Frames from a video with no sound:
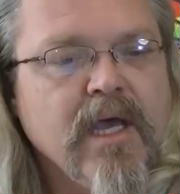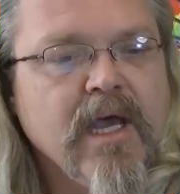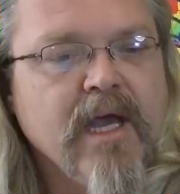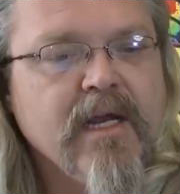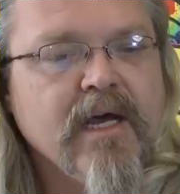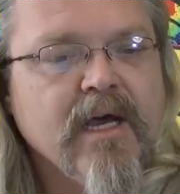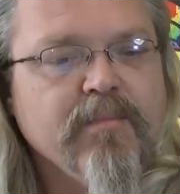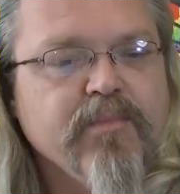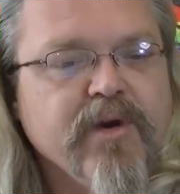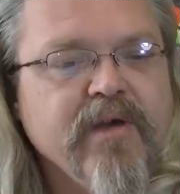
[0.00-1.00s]
and a uh,
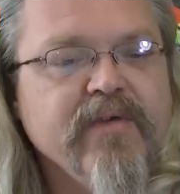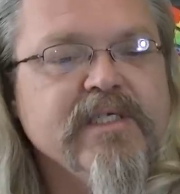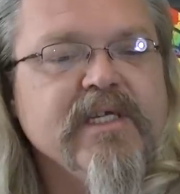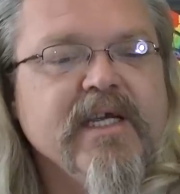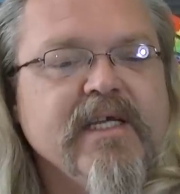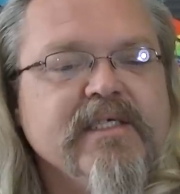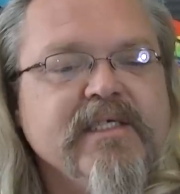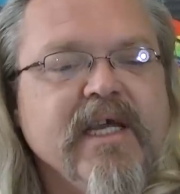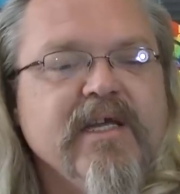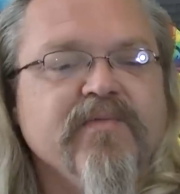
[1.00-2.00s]
previously
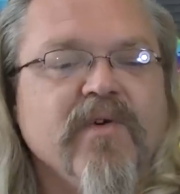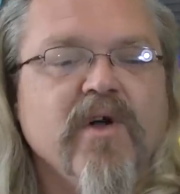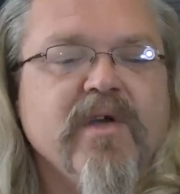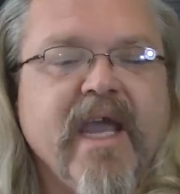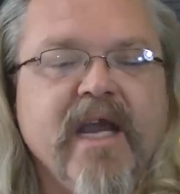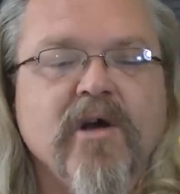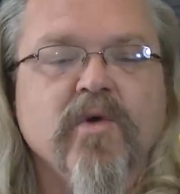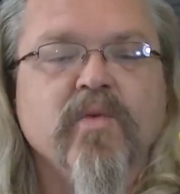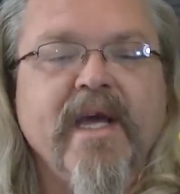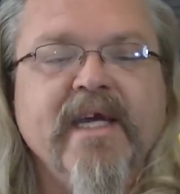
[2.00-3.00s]
extinct volcano
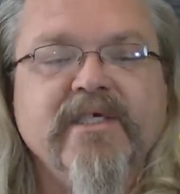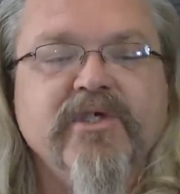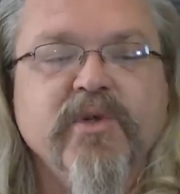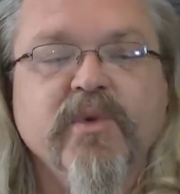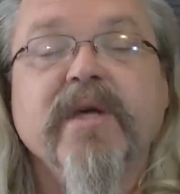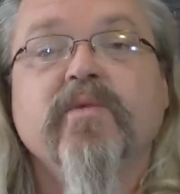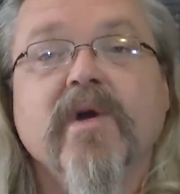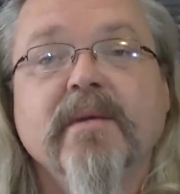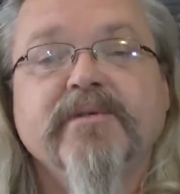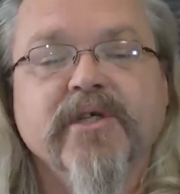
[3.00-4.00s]
raised to
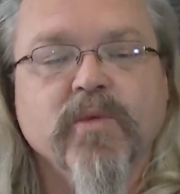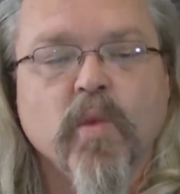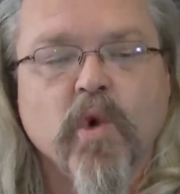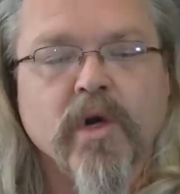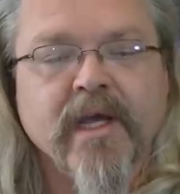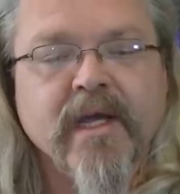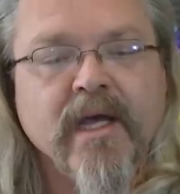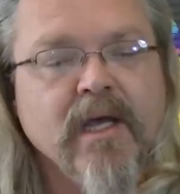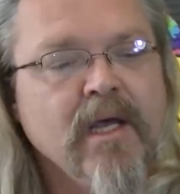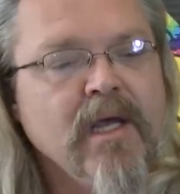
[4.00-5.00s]
eruption warning
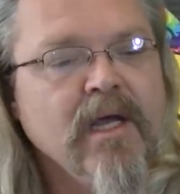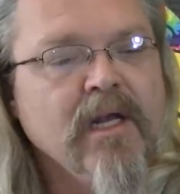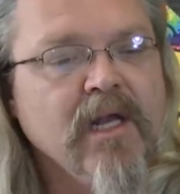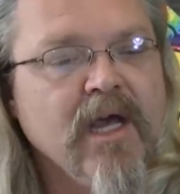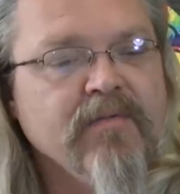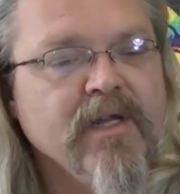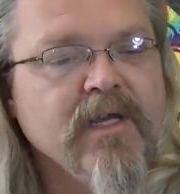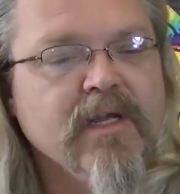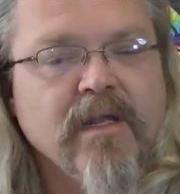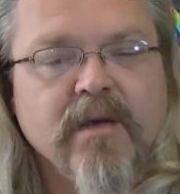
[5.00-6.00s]
level in
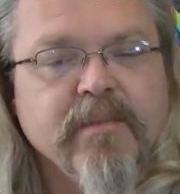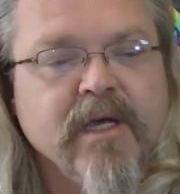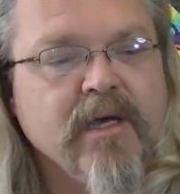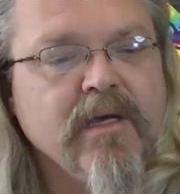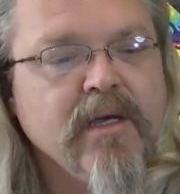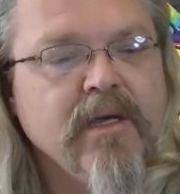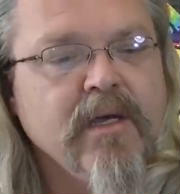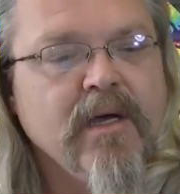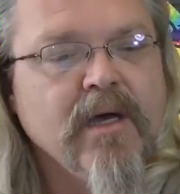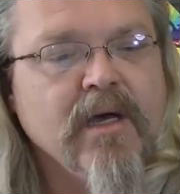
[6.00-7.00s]
Colombia.
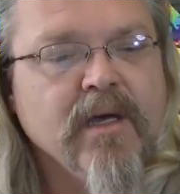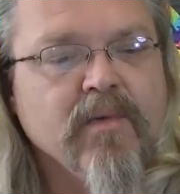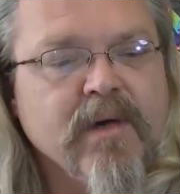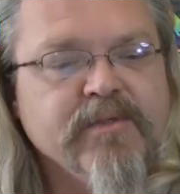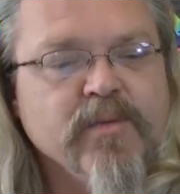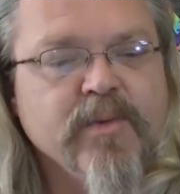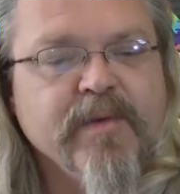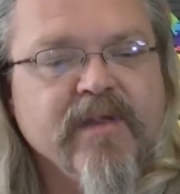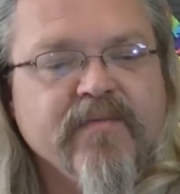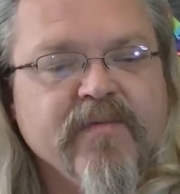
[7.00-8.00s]
Uh, eruption would
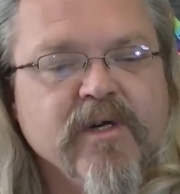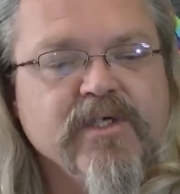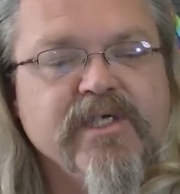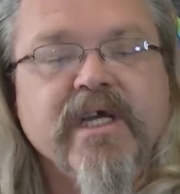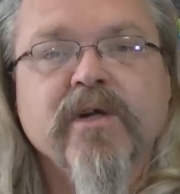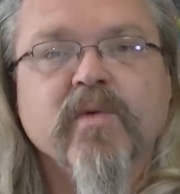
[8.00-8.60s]
be the first in